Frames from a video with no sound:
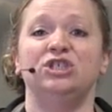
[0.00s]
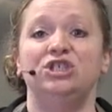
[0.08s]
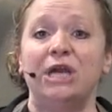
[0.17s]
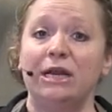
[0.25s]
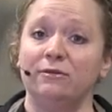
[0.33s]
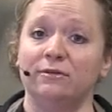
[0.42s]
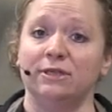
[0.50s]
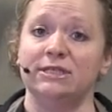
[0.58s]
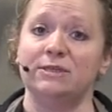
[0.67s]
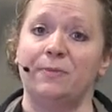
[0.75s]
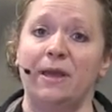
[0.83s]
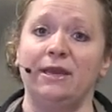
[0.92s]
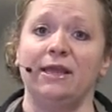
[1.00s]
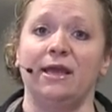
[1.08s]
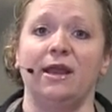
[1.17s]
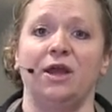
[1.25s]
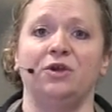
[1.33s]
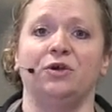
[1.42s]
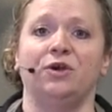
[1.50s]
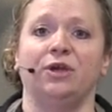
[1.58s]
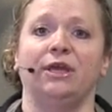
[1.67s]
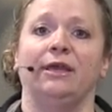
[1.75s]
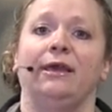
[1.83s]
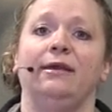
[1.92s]
Generally, depending on how you're
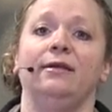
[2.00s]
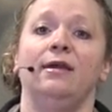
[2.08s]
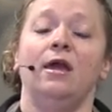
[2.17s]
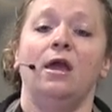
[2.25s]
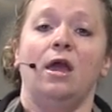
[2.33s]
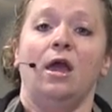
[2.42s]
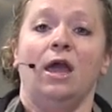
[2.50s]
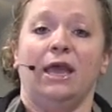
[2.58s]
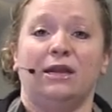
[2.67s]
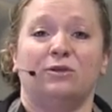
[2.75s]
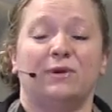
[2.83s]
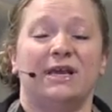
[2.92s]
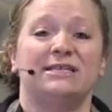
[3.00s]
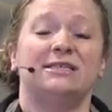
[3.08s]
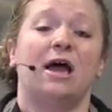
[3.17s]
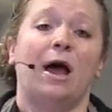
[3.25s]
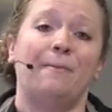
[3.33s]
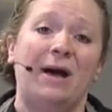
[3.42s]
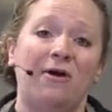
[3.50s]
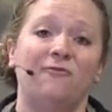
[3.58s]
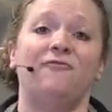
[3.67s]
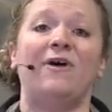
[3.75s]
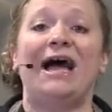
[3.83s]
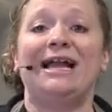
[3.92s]
cooking it, it'll raise
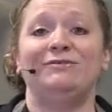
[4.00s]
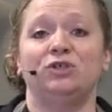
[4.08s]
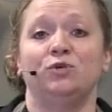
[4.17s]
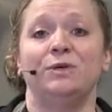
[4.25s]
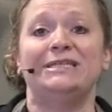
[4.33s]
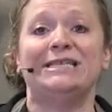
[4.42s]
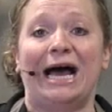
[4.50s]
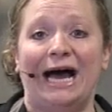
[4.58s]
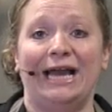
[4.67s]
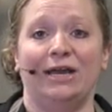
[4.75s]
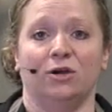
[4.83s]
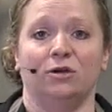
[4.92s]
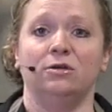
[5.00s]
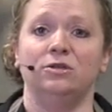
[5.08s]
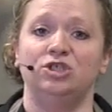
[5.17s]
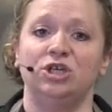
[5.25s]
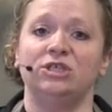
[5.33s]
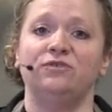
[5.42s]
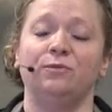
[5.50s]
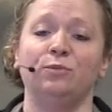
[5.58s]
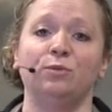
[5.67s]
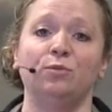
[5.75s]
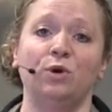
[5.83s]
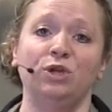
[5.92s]
about 5 degrees higher just
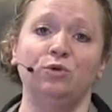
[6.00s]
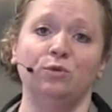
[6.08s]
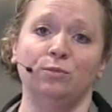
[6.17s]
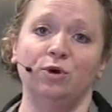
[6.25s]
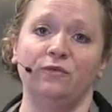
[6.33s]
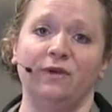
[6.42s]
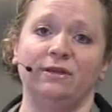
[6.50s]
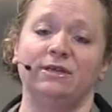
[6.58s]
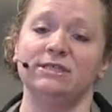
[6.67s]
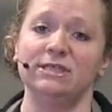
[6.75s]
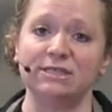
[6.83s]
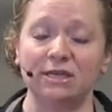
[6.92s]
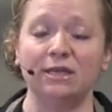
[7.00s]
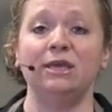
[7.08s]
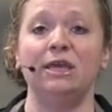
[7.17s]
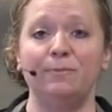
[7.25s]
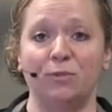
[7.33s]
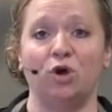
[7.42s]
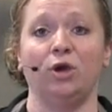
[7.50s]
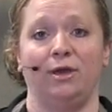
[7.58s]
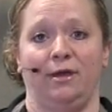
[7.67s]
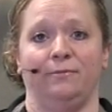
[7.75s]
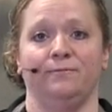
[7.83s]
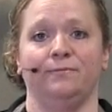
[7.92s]
from when you remove it, because it's going to keep
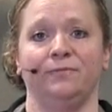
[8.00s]
cooking.